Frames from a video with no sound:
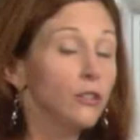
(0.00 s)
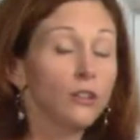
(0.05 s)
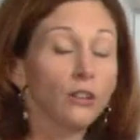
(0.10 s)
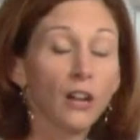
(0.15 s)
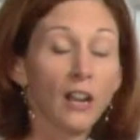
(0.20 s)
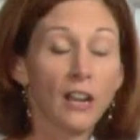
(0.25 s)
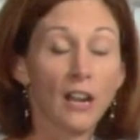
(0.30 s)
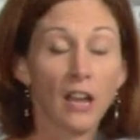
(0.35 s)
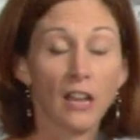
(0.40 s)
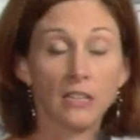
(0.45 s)

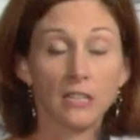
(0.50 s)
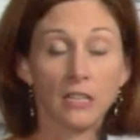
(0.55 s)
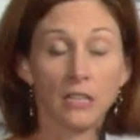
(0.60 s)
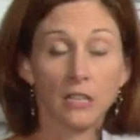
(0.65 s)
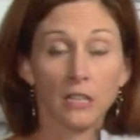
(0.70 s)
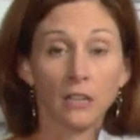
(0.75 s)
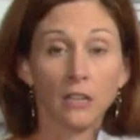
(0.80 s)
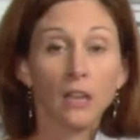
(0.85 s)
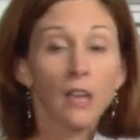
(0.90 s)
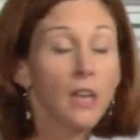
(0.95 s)
great
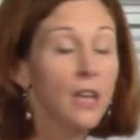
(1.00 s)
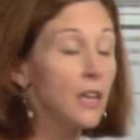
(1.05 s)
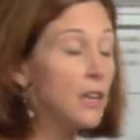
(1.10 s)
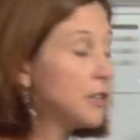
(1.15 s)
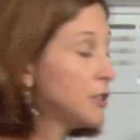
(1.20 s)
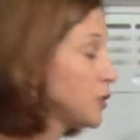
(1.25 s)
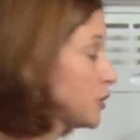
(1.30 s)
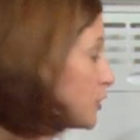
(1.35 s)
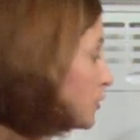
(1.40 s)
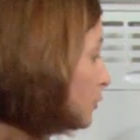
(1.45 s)
idea
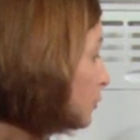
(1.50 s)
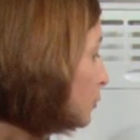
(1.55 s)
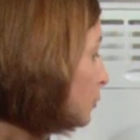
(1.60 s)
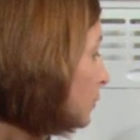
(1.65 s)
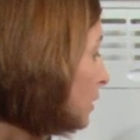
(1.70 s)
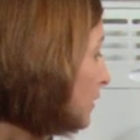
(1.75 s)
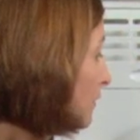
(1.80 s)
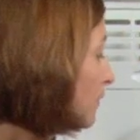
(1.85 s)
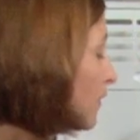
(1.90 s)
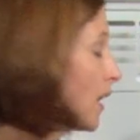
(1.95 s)
is to
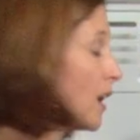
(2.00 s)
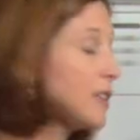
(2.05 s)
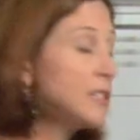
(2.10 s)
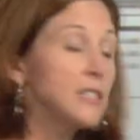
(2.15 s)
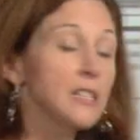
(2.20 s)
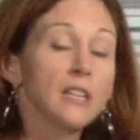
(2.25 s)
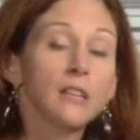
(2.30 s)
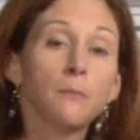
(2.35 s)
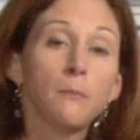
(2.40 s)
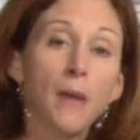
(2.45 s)

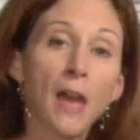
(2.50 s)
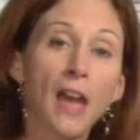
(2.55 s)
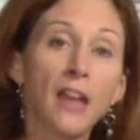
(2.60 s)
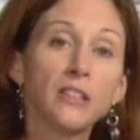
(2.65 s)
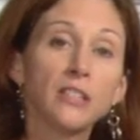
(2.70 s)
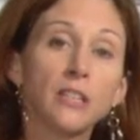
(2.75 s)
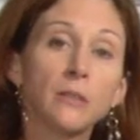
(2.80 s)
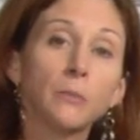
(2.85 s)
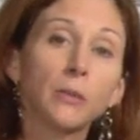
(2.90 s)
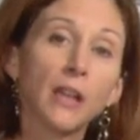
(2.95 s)
invest in
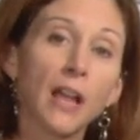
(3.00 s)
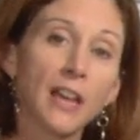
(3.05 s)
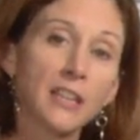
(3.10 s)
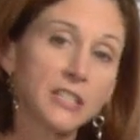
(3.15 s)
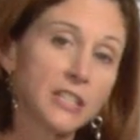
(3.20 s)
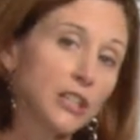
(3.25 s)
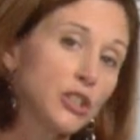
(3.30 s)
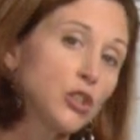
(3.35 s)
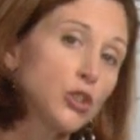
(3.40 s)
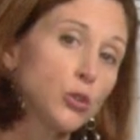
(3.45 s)
matching
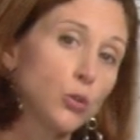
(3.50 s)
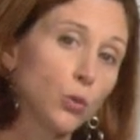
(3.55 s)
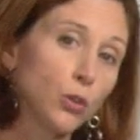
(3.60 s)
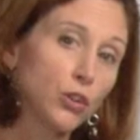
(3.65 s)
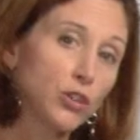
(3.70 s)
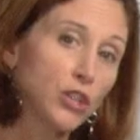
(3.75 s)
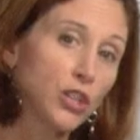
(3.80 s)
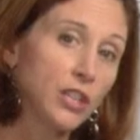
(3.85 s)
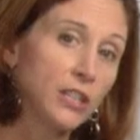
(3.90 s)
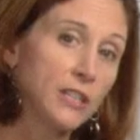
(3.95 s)
plastic
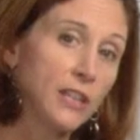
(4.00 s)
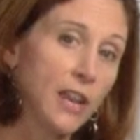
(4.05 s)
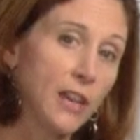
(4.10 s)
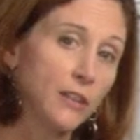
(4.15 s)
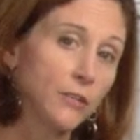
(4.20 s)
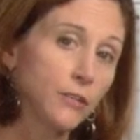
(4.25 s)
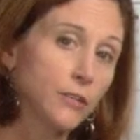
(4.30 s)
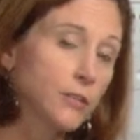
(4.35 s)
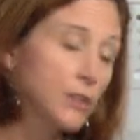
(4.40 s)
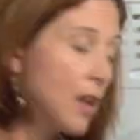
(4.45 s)
storage
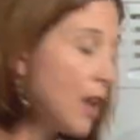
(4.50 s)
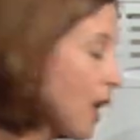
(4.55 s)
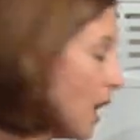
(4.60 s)
containers.